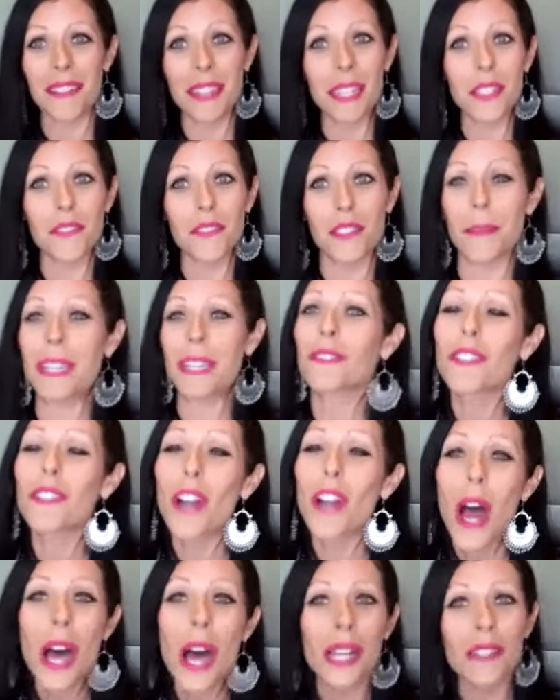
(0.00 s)
Thank you for being
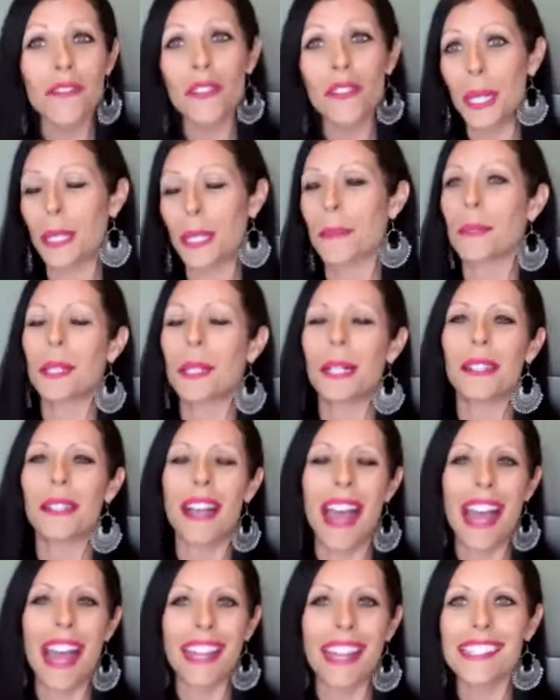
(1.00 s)
raw and vulnerable
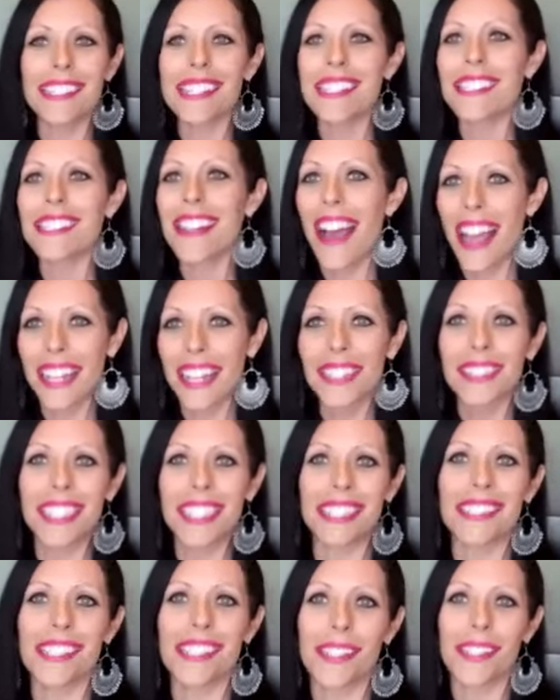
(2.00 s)
and
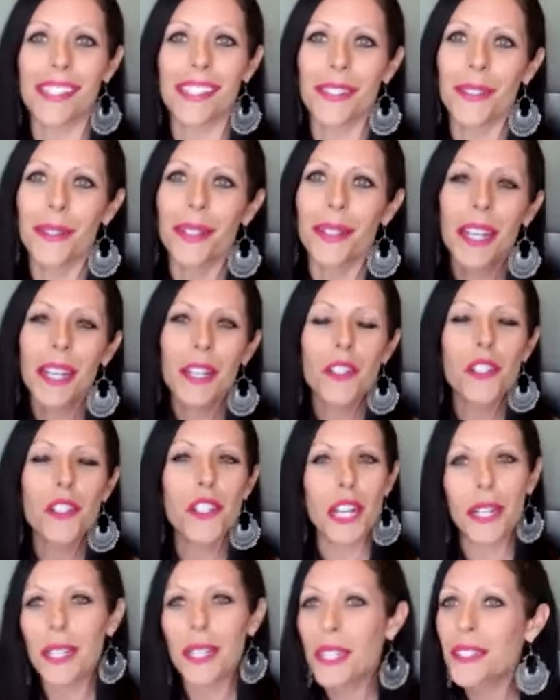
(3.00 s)
desiring to
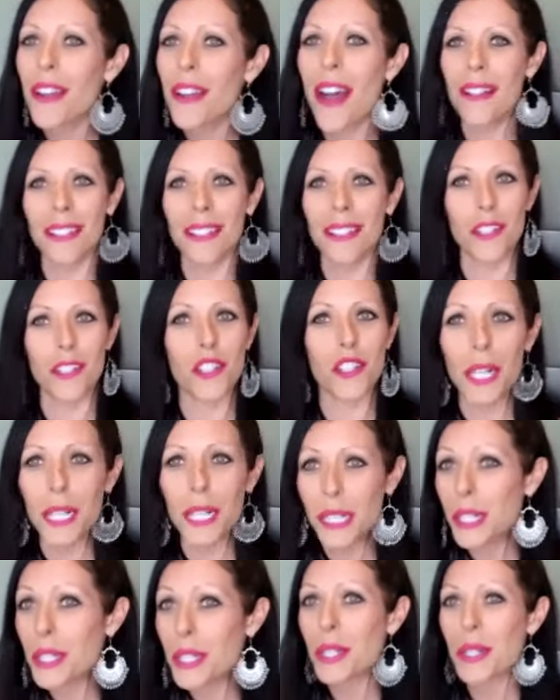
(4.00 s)
share your knowledge, share
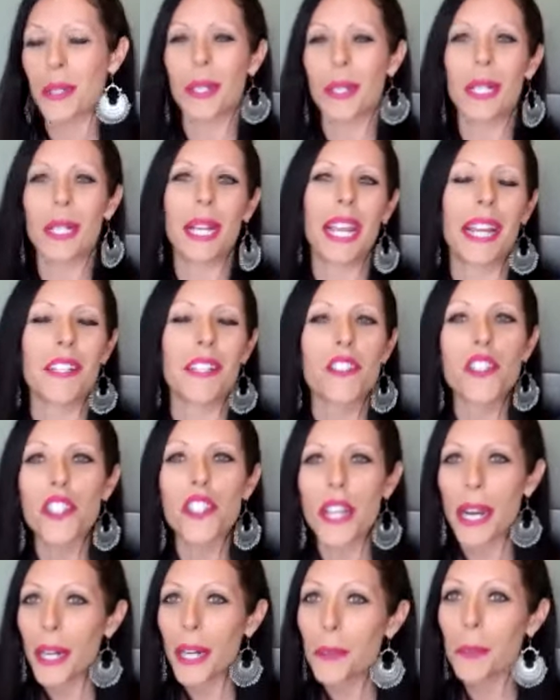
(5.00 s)
your story, and
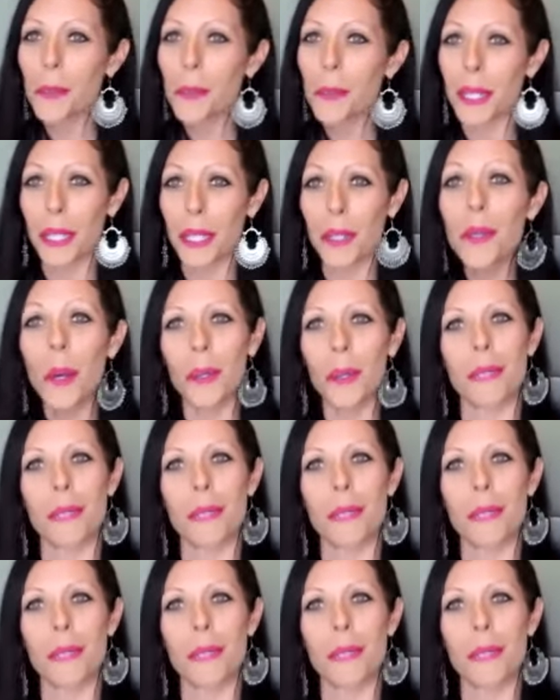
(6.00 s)
share what you know